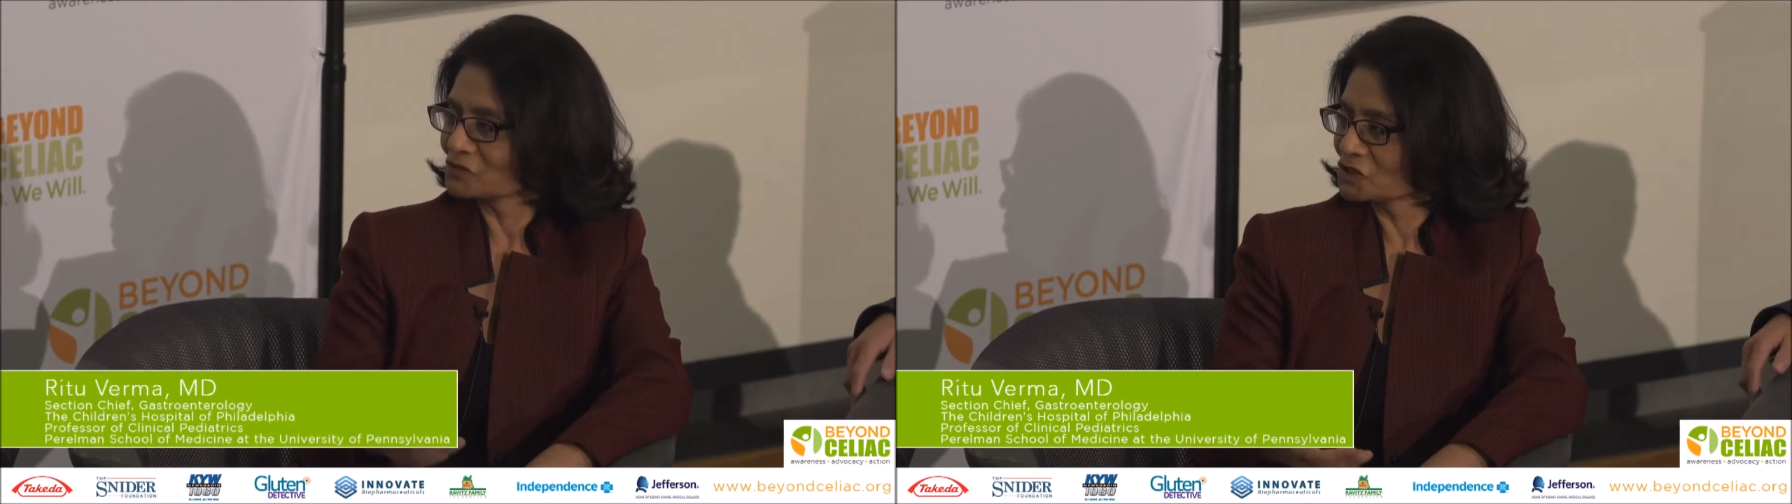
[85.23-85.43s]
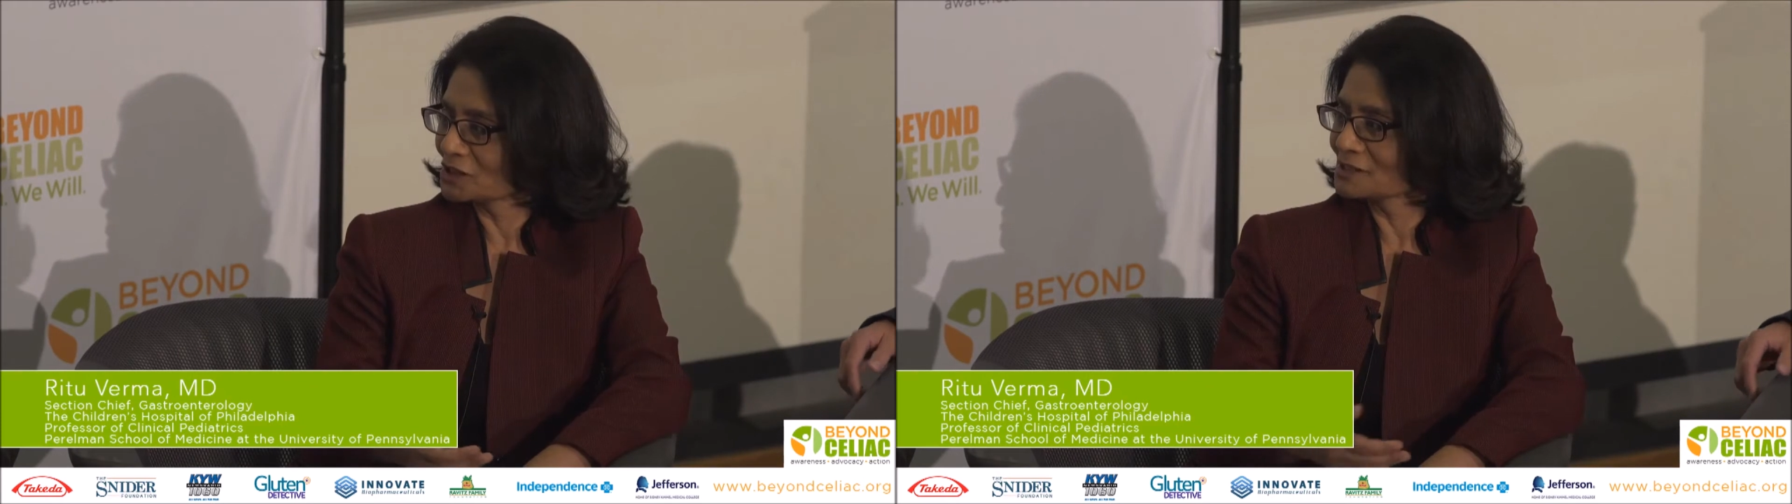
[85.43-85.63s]
the
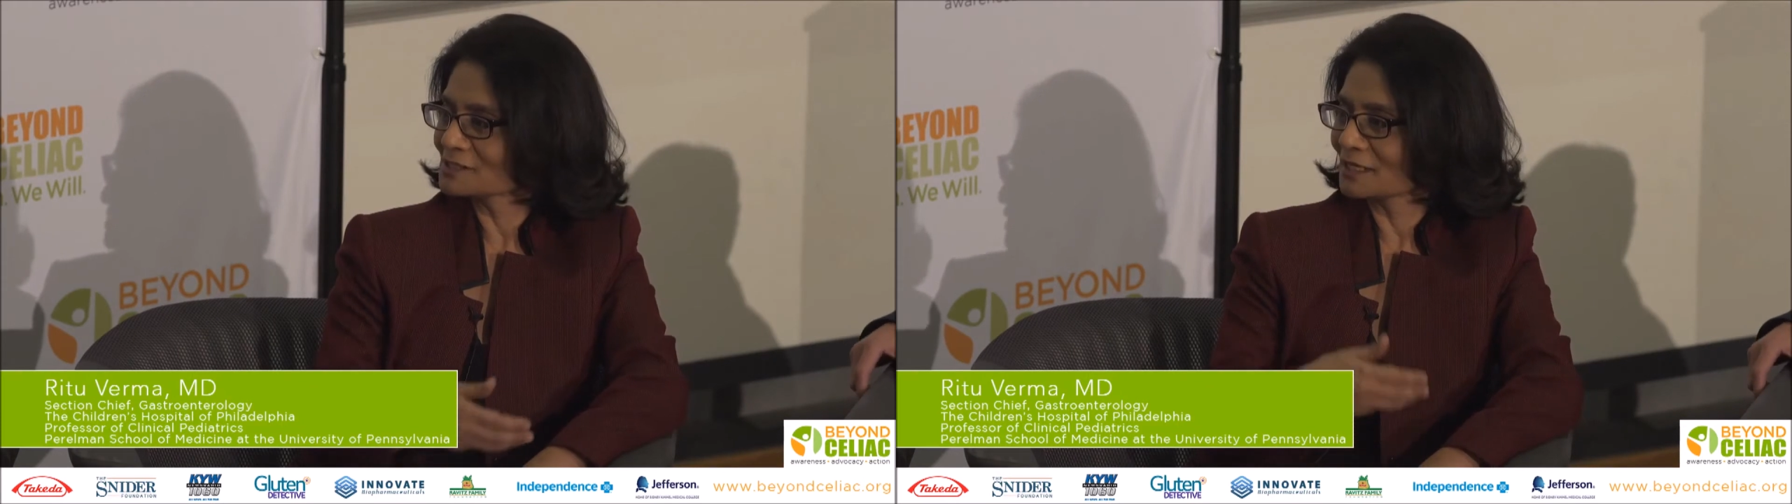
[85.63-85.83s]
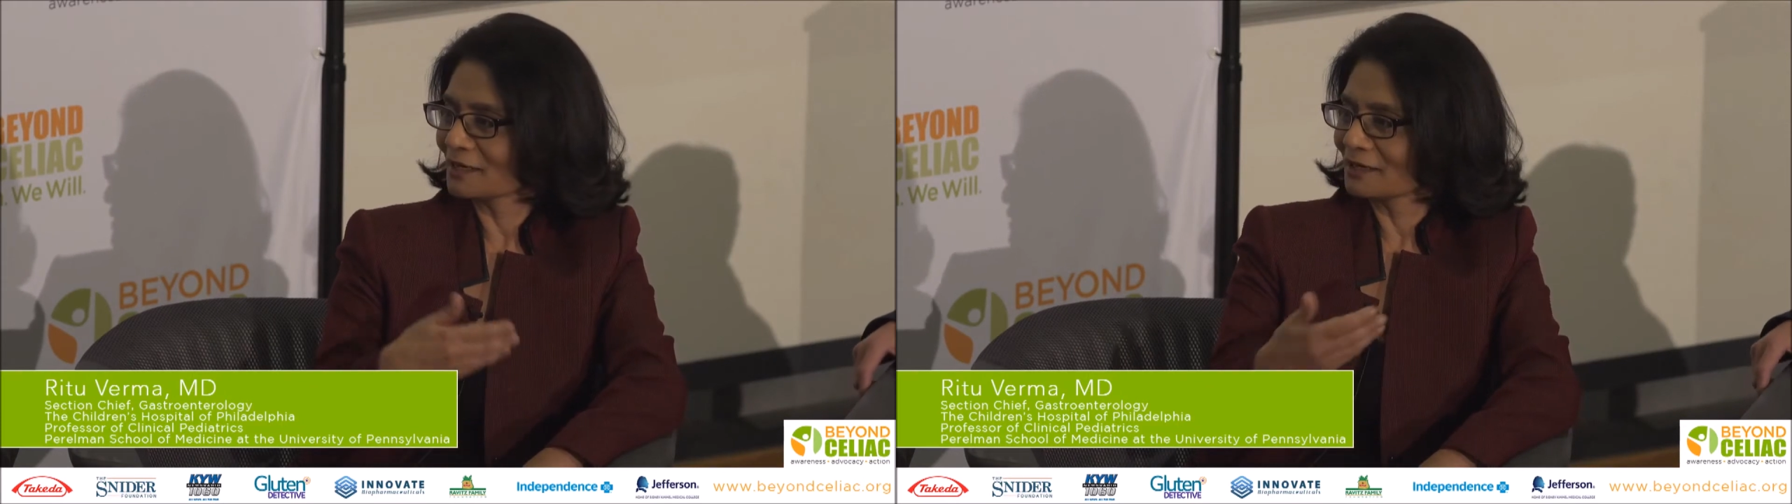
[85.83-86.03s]

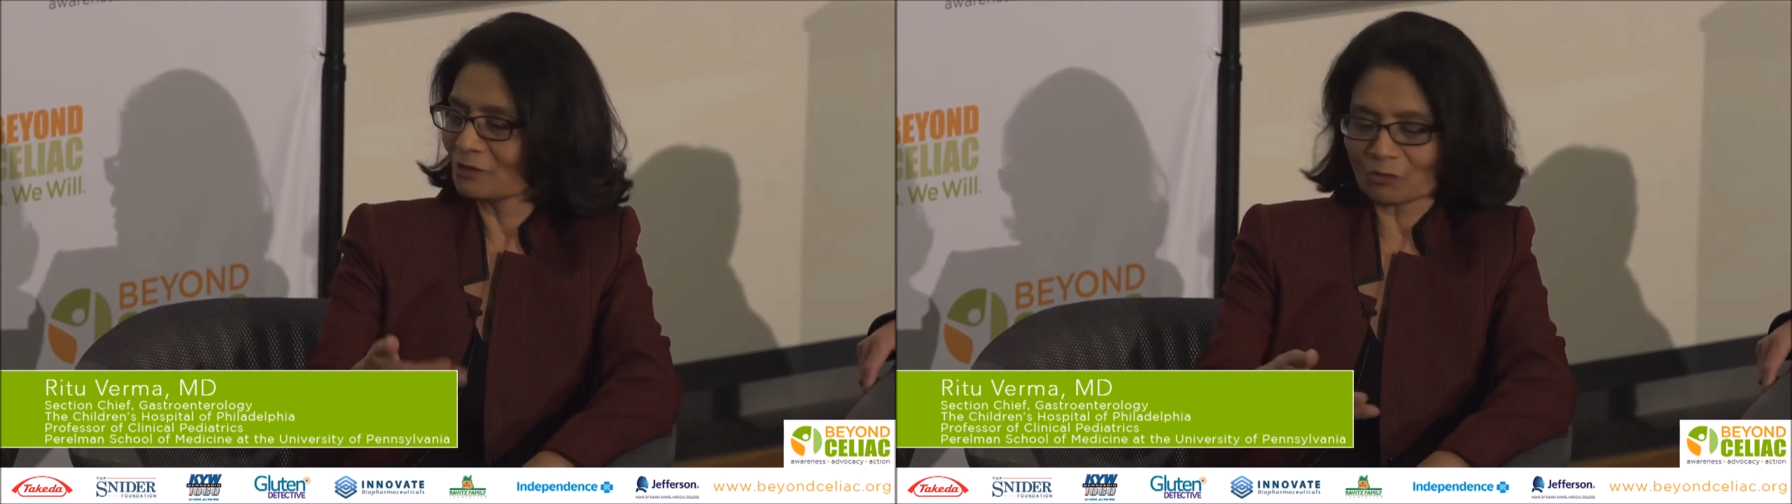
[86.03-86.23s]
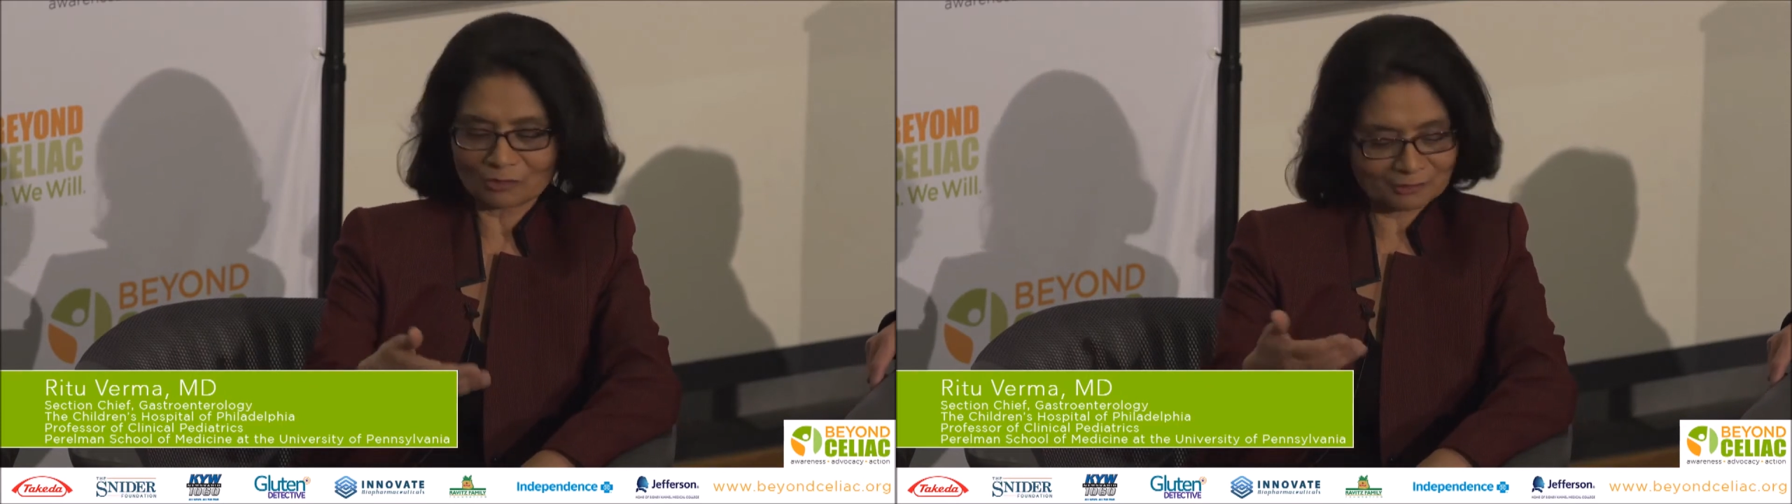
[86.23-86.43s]
genes and I,
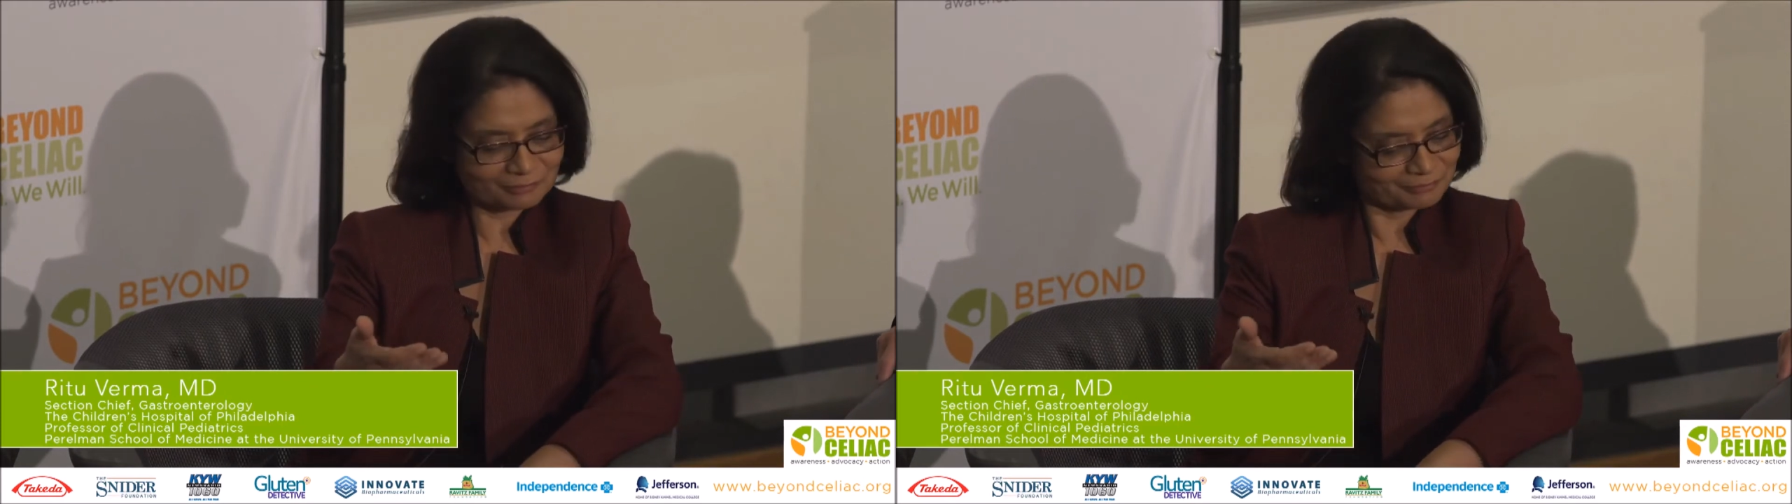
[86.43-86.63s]
or